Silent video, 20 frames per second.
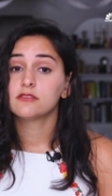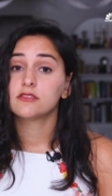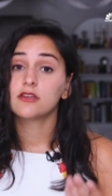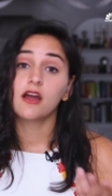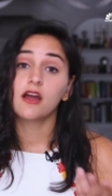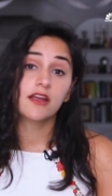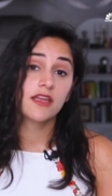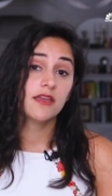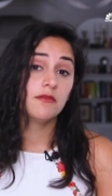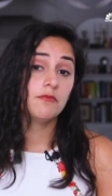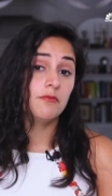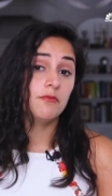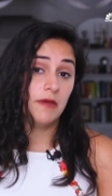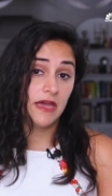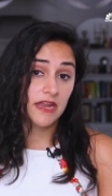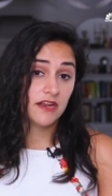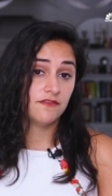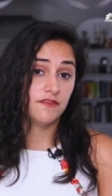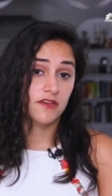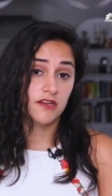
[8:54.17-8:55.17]
Target
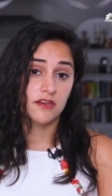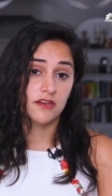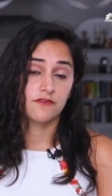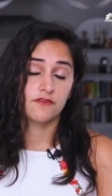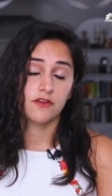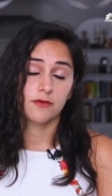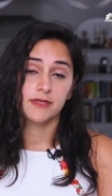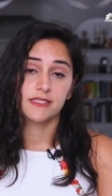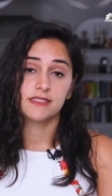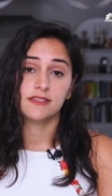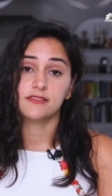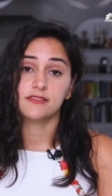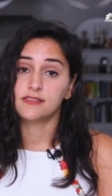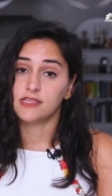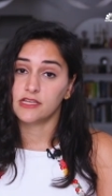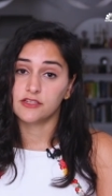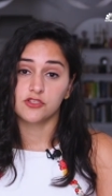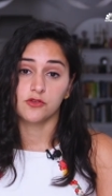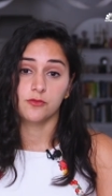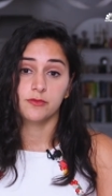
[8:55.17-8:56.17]
benefited from its
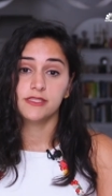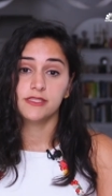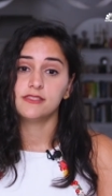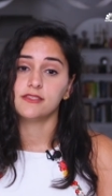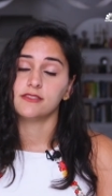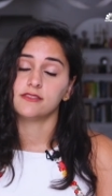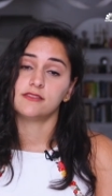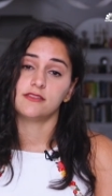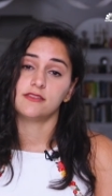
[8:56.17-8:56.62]
essential business